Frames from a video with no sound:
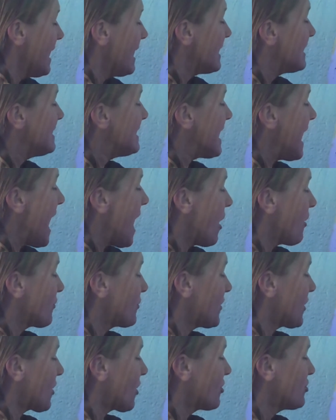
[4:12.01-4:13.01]
Now
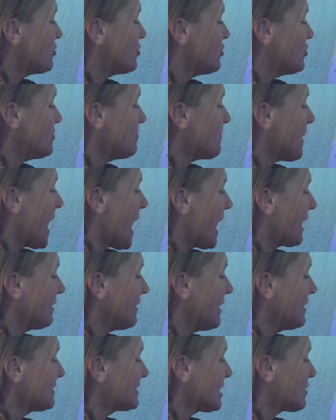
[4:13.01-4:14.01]
there are new
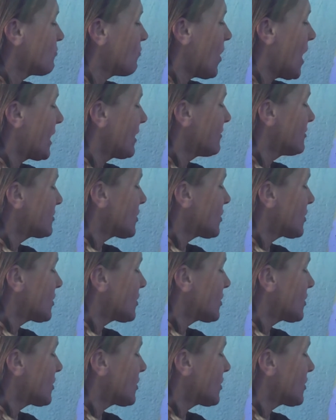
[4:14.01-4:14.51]
pylons and wires